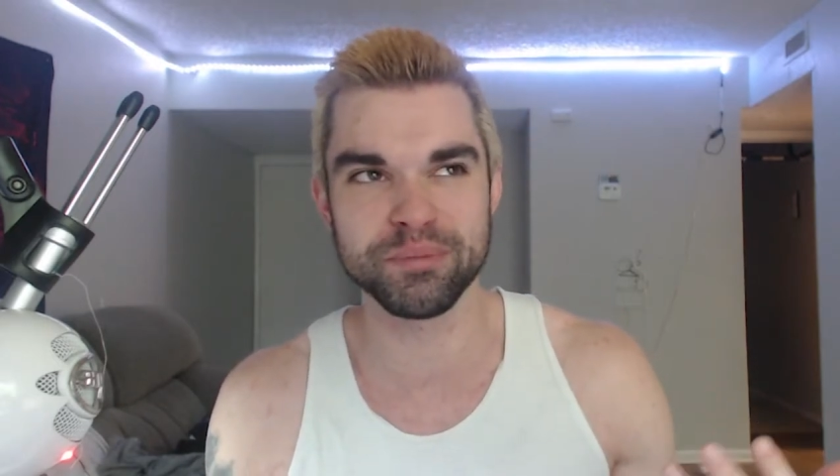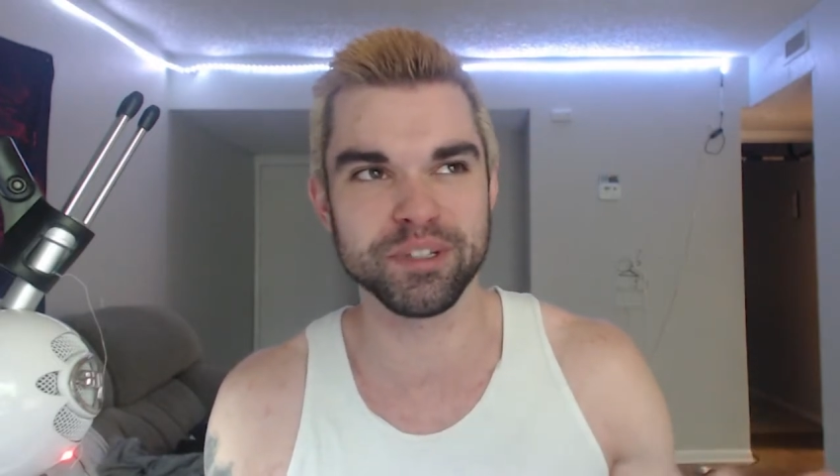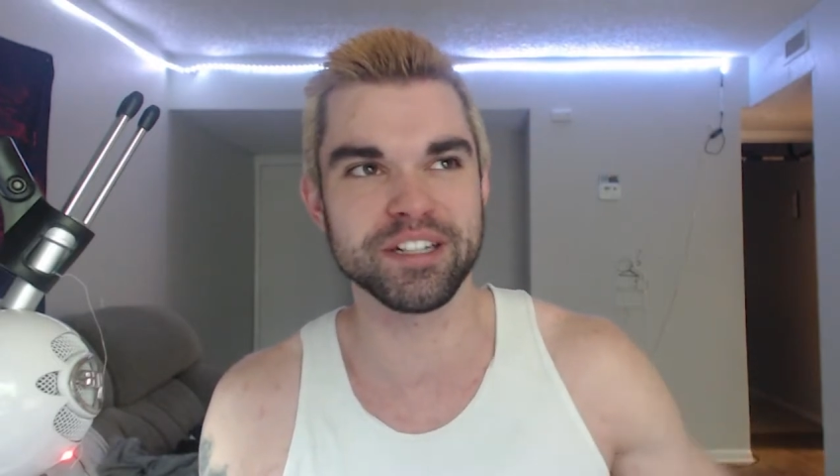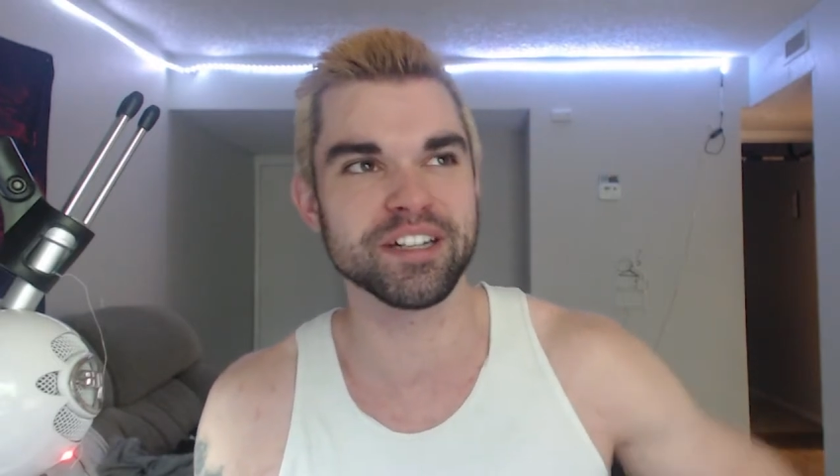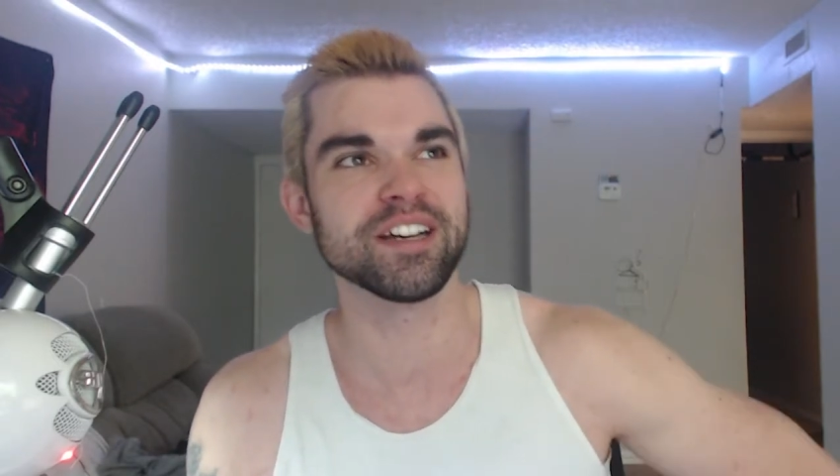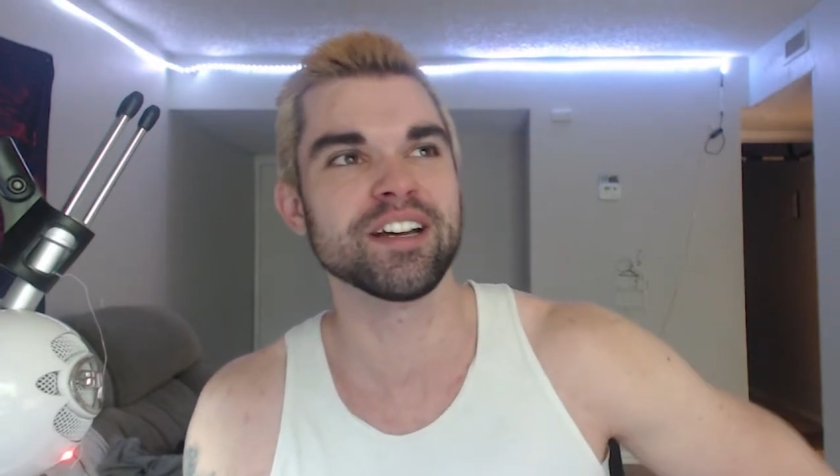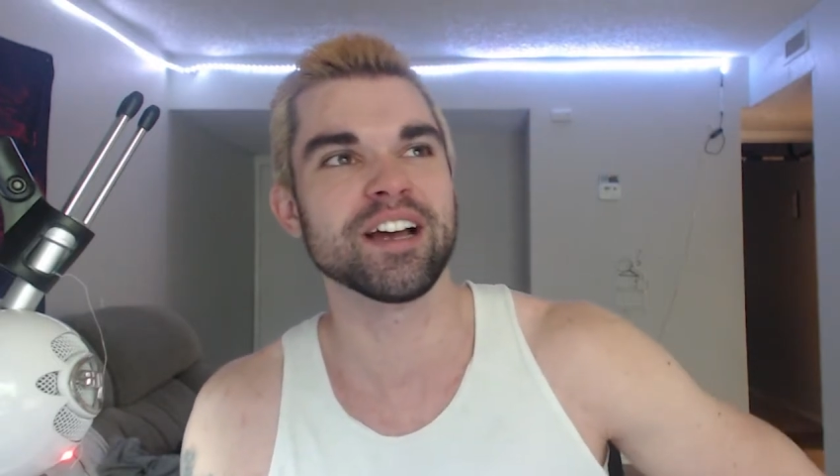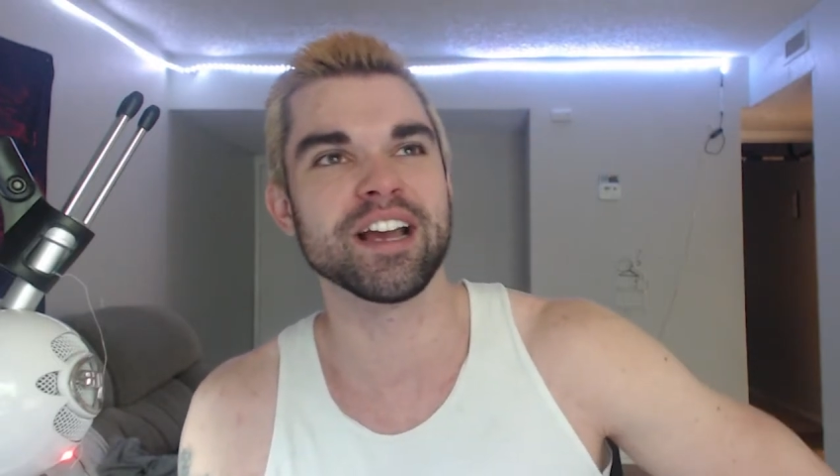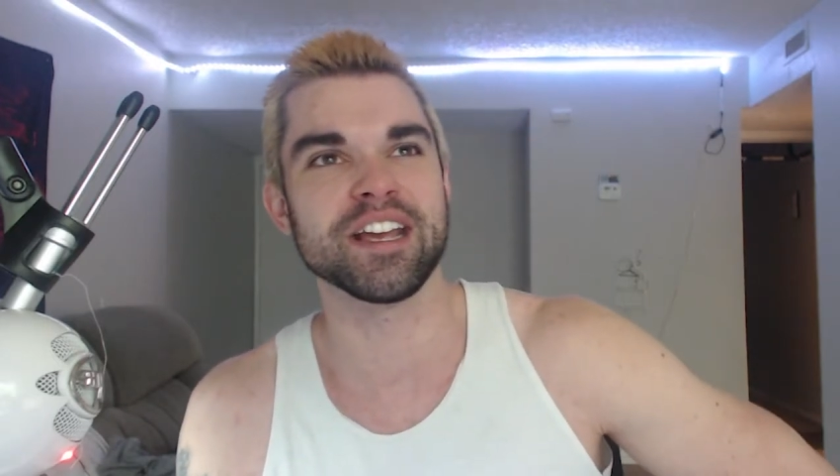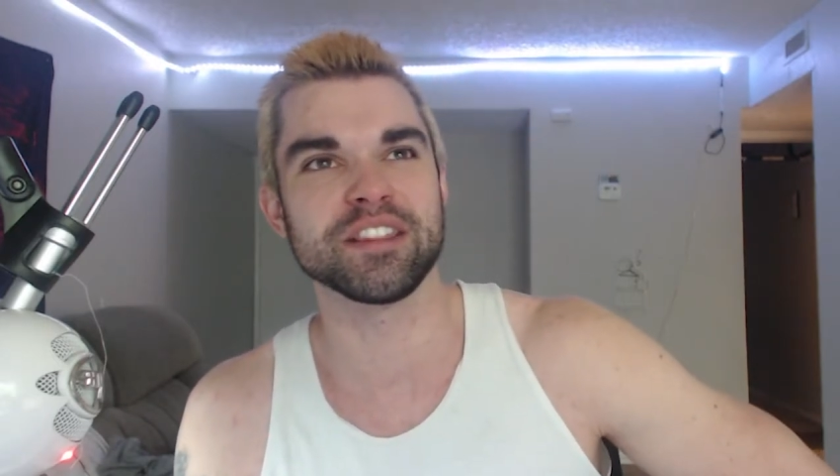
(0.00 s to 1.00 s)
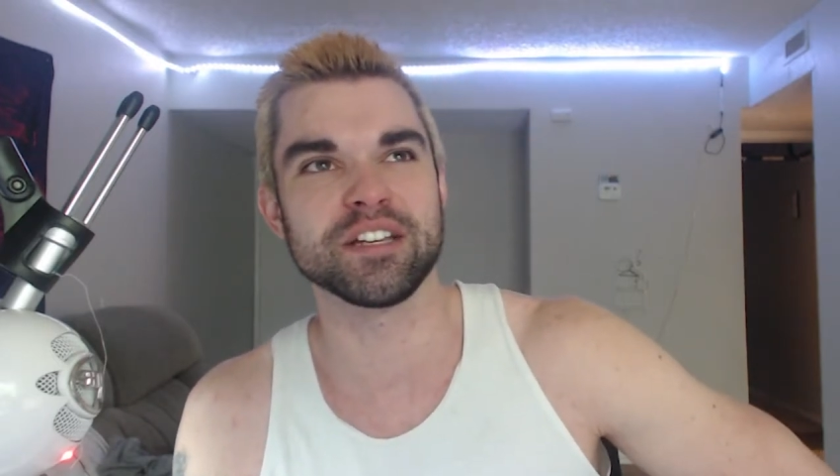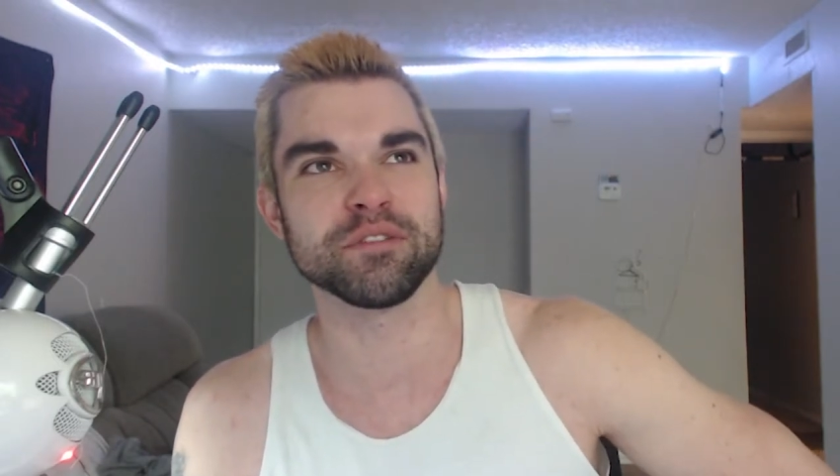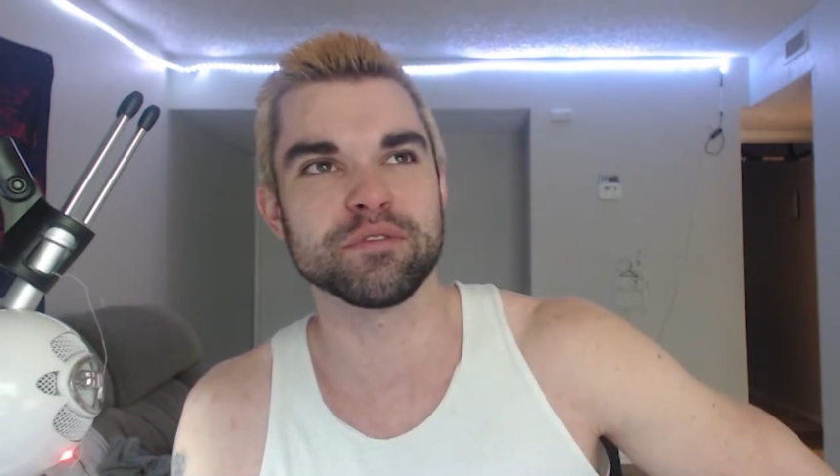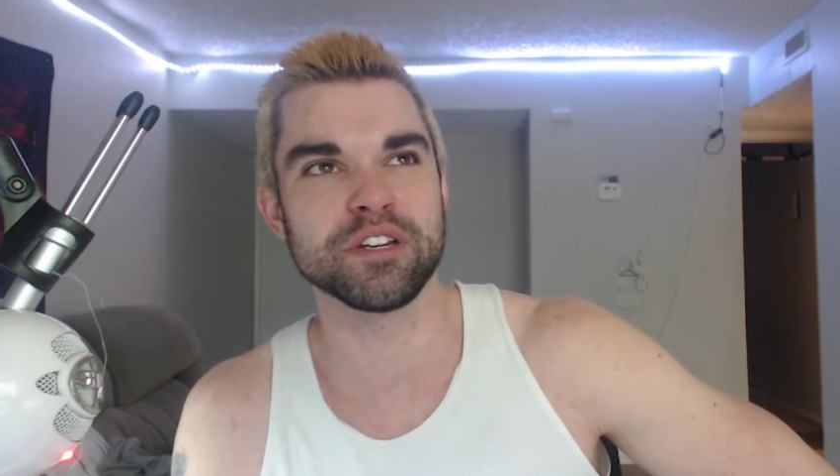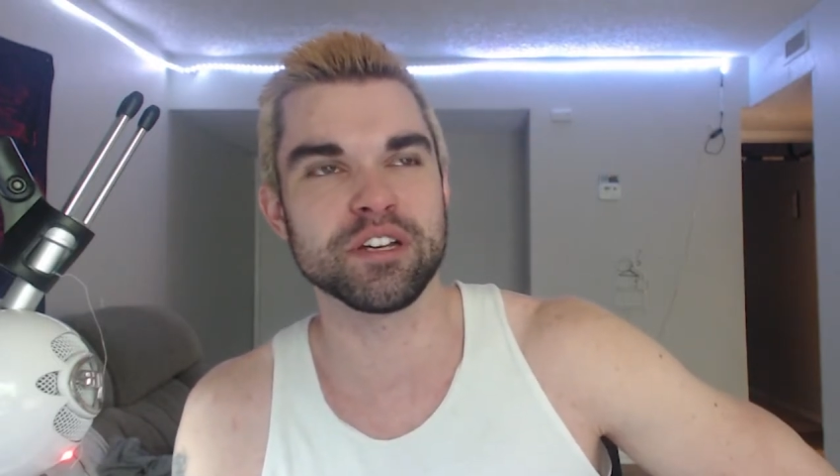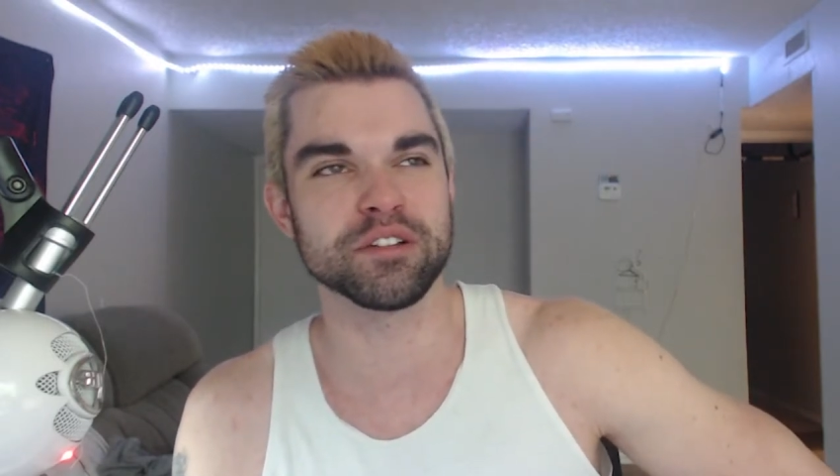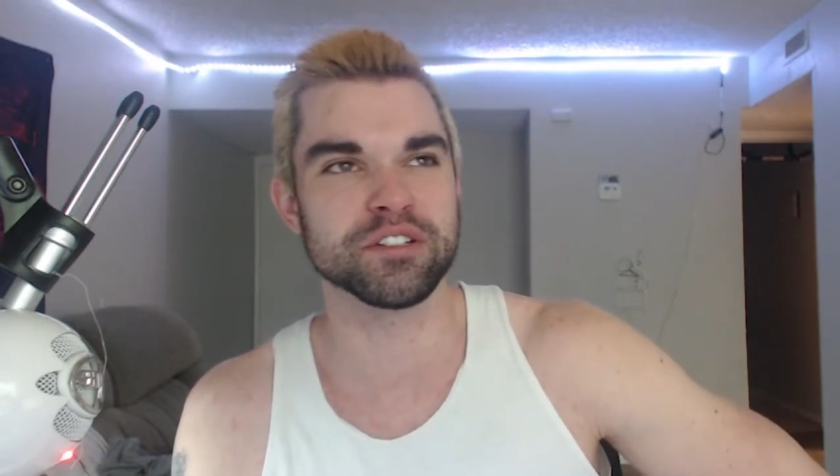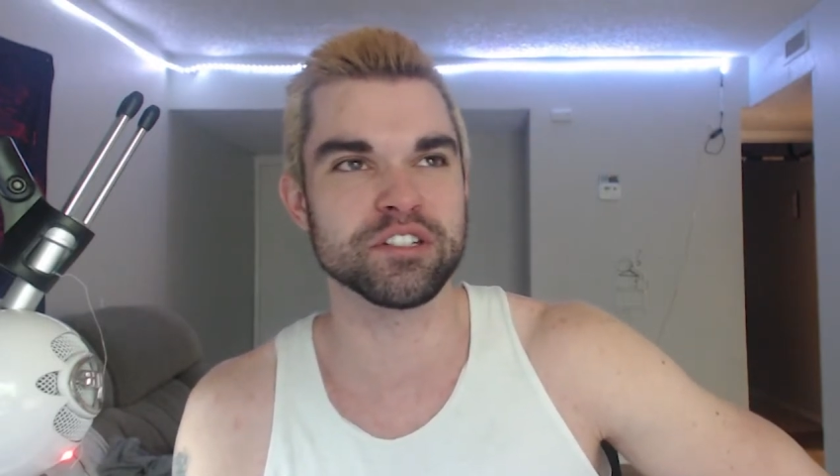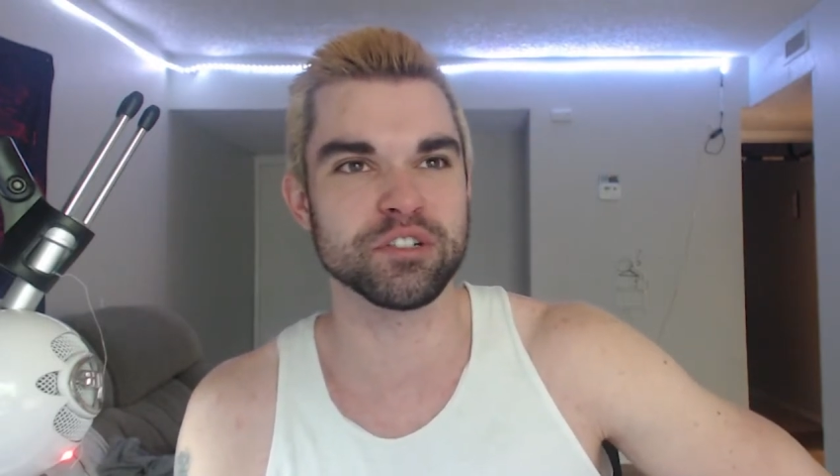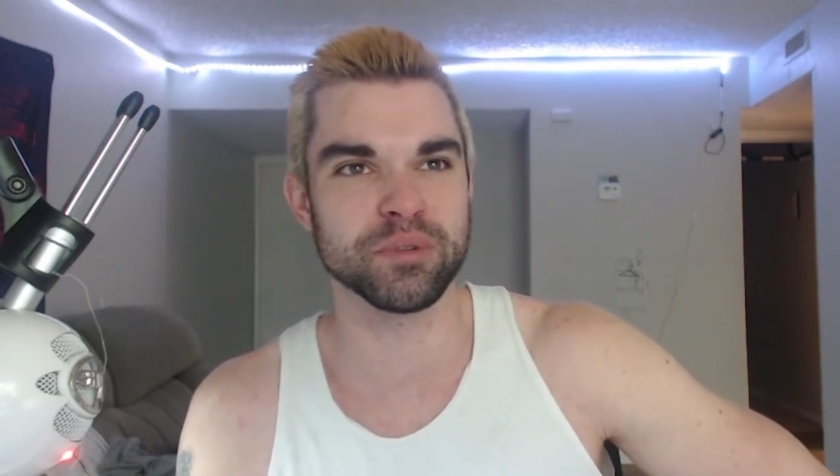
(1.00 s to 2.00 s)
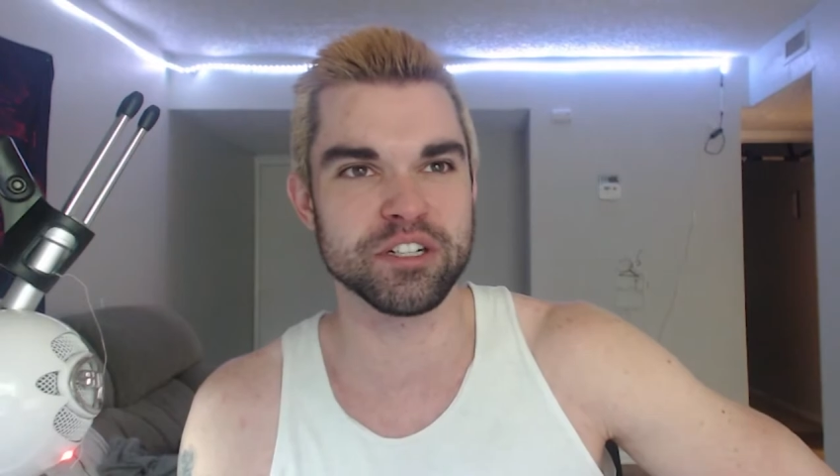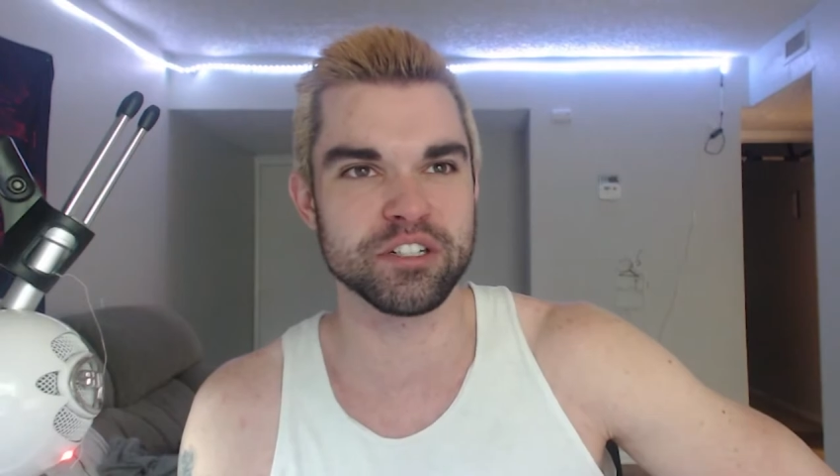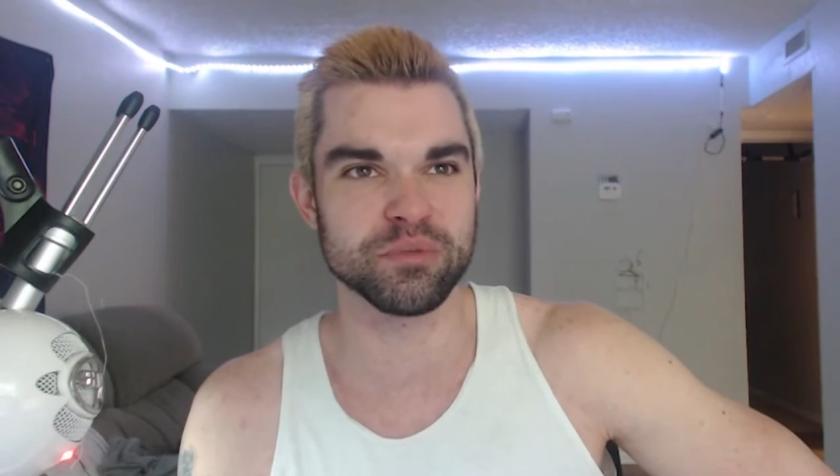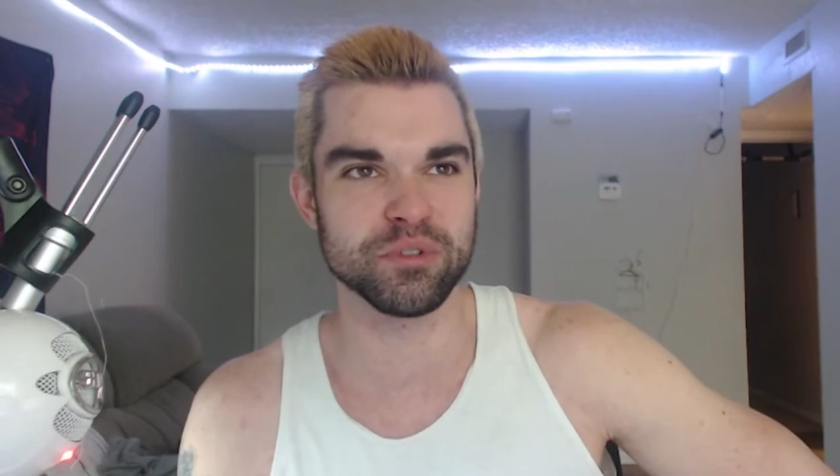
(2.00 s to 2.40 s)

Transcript: Like, I can't think of any other situations